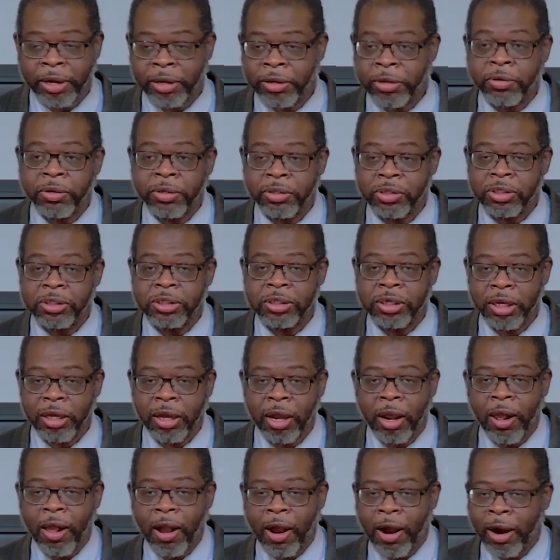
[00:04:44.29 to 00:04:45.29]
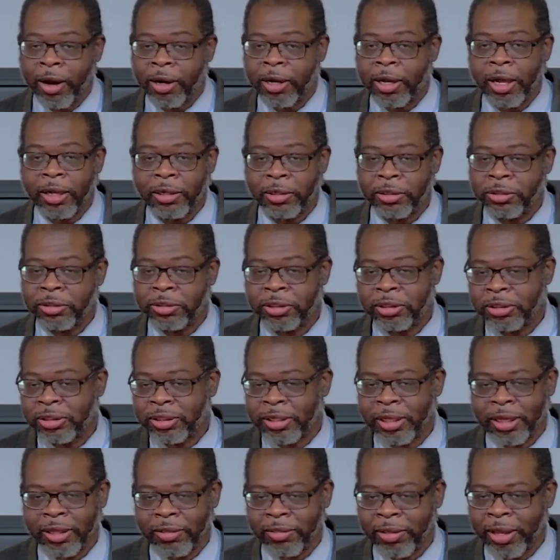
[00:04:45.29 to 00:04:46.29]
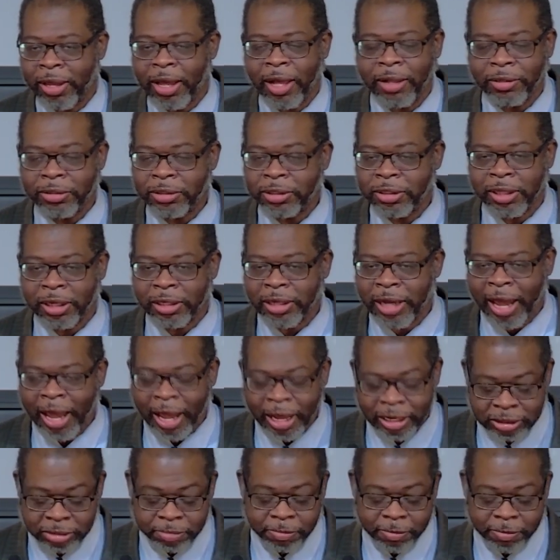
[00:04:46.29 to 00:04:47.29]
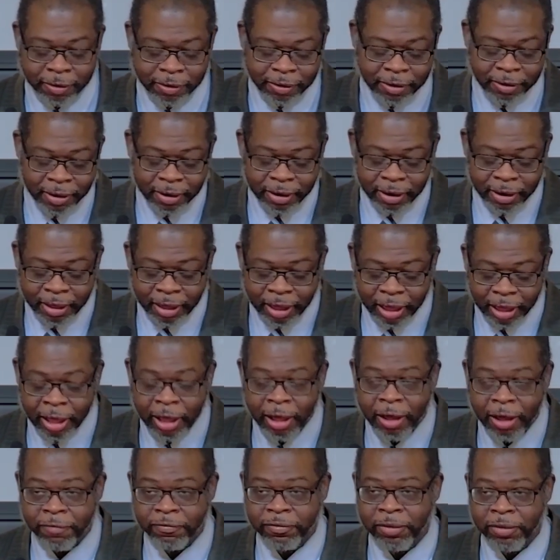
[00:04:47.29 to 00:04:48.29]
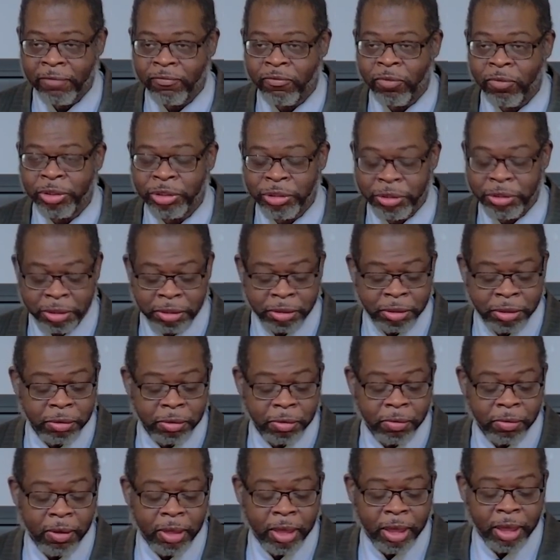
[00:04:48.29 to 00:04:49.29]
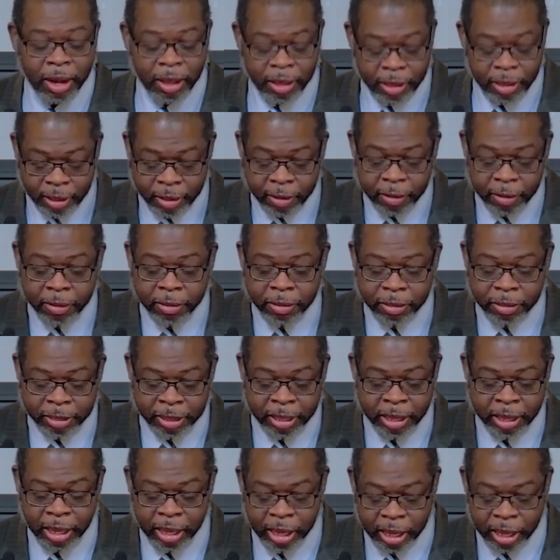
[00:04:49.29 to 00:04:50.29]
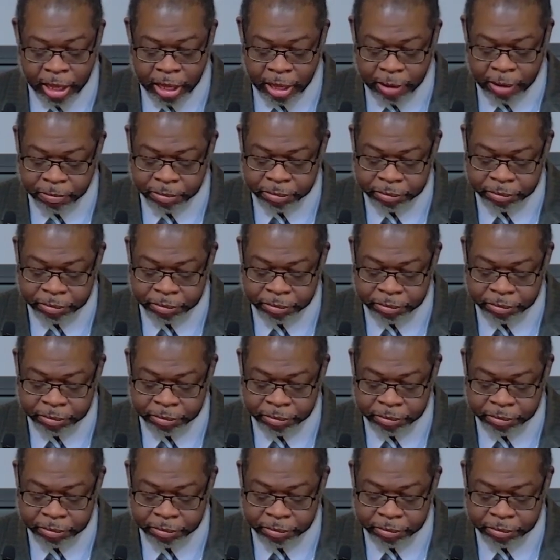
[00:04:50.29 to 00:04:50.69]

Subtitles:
And you can see our colors is the colors of the diaspora of what you can do. The